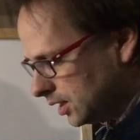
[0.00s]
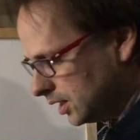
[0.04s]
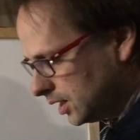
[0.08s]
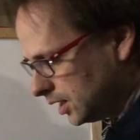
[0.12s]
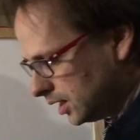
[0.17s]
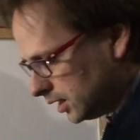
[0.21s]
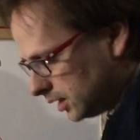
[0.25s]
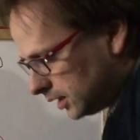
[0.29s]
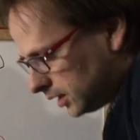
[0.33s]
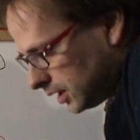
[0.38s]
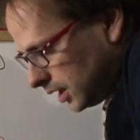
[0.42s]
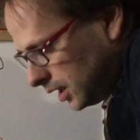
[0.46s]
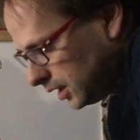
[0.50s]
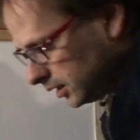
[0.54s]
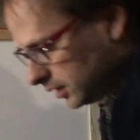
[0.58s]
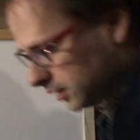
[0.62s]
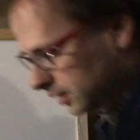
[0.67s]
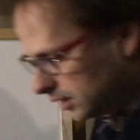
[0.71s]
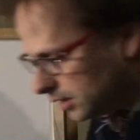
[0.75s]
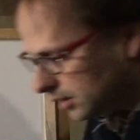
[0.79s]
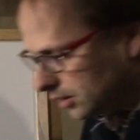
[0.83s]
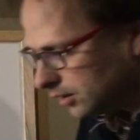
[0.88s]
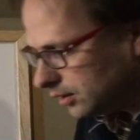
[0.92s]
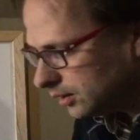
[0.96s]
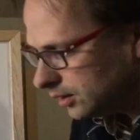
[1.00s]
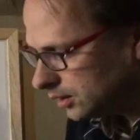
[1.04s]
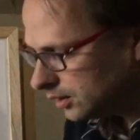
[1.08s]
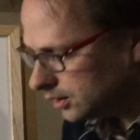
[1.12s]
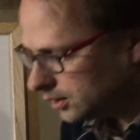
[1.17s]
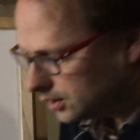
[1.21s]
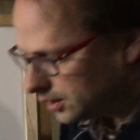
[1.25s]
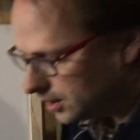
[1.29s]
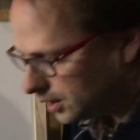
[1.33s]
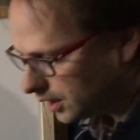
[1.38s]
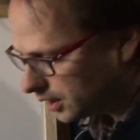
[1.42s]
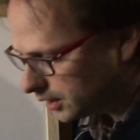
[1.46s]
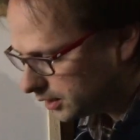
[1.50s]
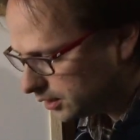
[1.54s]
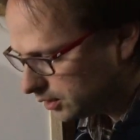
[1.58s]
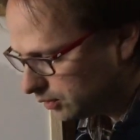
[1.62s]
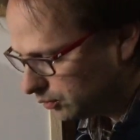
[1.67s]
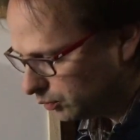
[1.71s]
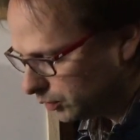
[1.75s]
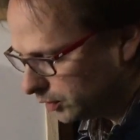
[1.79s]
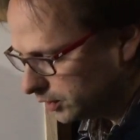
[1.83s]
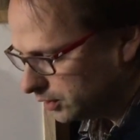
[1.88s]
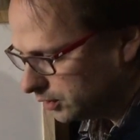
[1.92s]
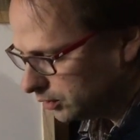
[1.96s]
And again here, I
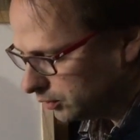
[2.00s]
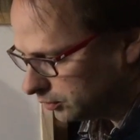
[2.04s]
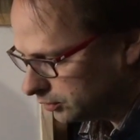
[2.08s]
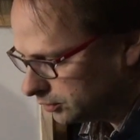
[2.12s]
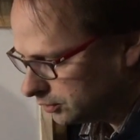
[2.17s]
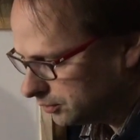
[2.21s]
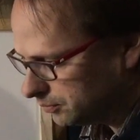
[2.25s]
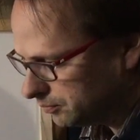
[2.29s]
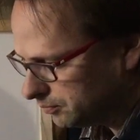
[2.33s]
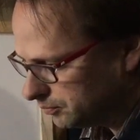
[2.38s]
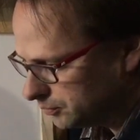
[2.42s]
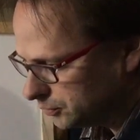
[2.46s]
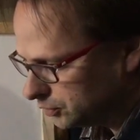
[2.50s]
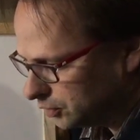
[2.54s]
can reduce.